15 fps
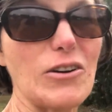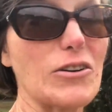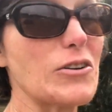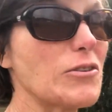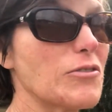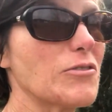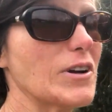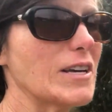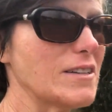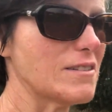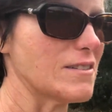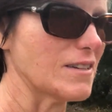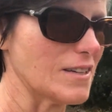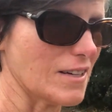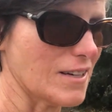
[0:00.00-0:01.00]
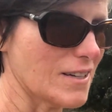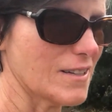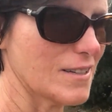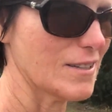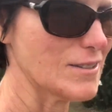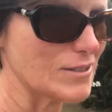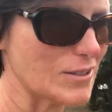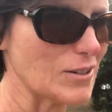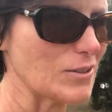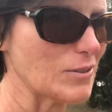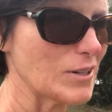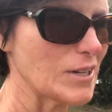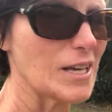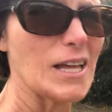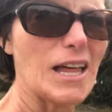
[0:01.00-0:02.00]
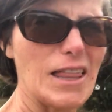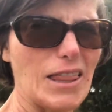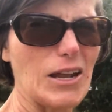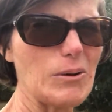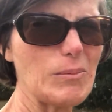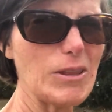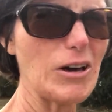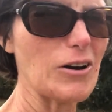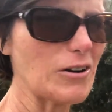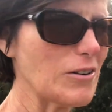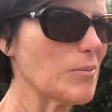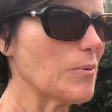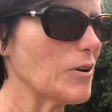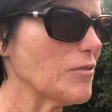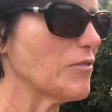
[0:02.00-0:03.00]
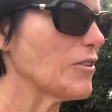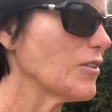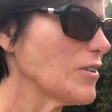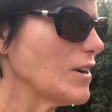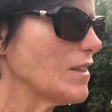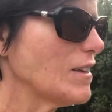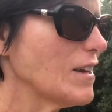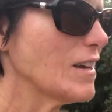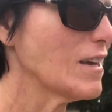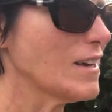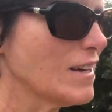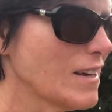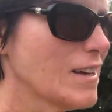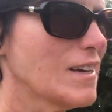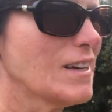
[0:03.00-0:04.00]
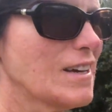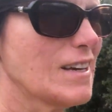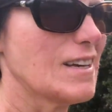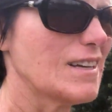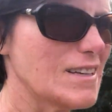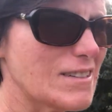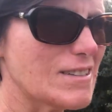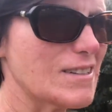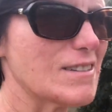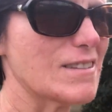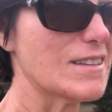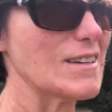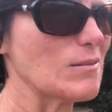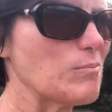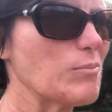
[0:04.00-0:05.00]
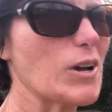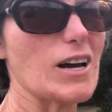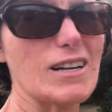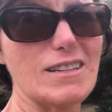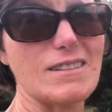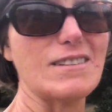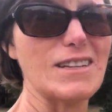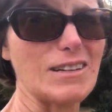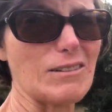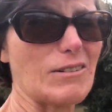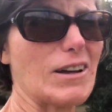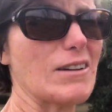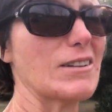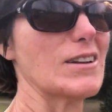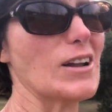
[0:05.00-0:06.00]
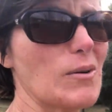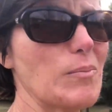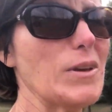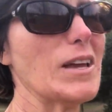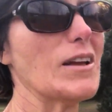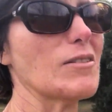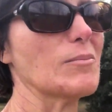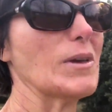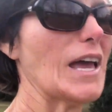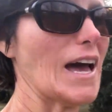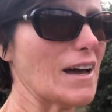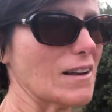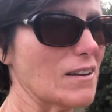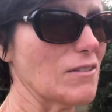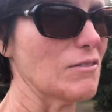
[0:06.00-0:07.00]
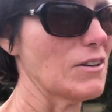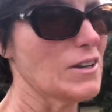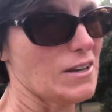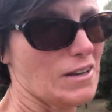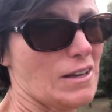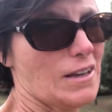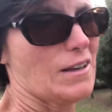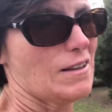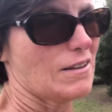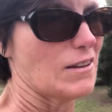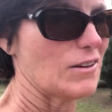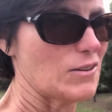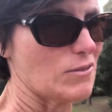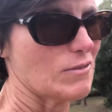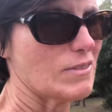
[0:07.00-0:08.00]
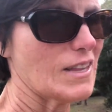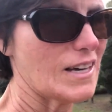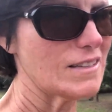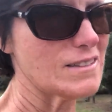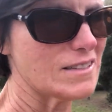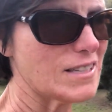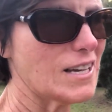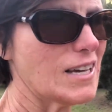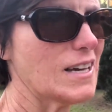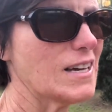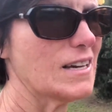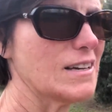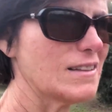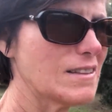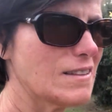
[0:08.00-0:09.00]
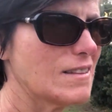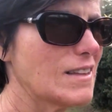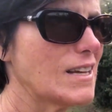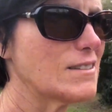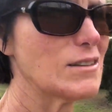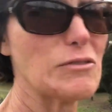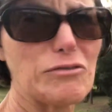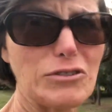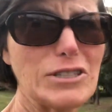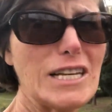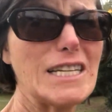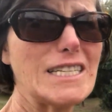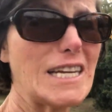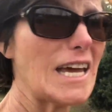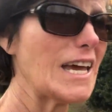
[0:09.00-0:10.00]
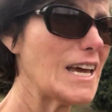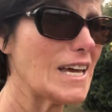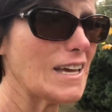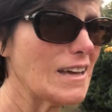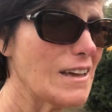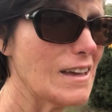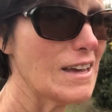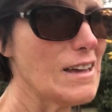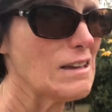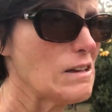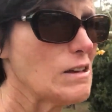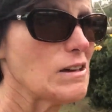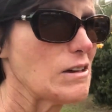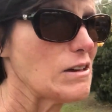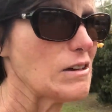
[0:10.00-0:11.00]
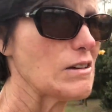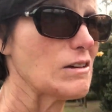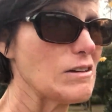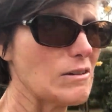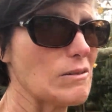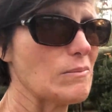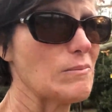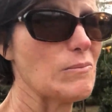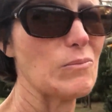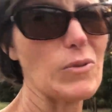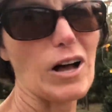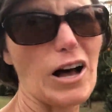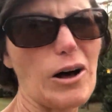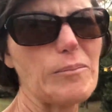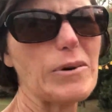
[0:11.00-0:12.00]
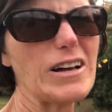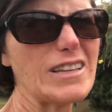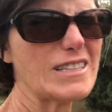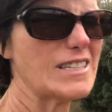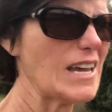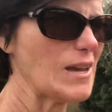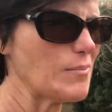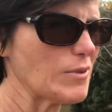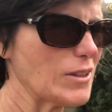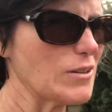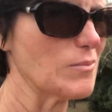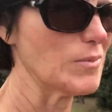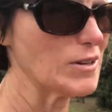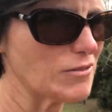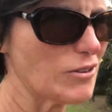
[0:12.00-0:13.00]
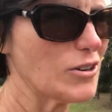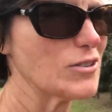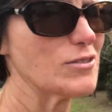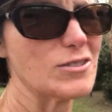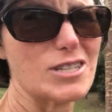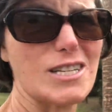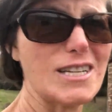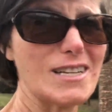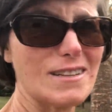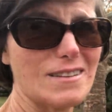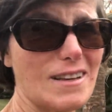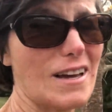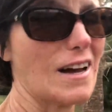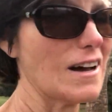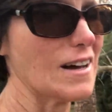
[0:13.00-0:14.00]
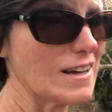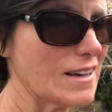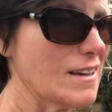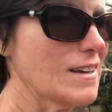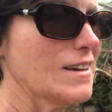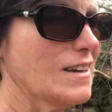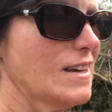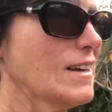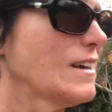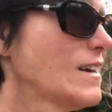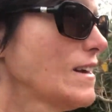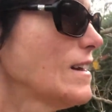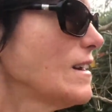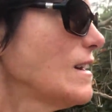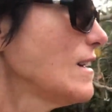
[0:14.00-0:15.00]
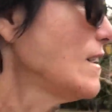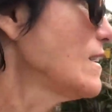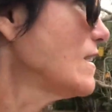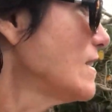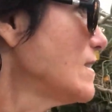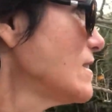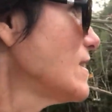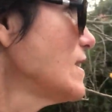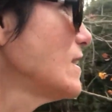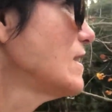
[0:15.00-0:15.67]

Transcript: her crazy. So that'll be the hardest part for her, I think, is just the kind of sitting around and not being able to be active. So that's it for today. But I'll probably tape a little bit of her so she can say hi. And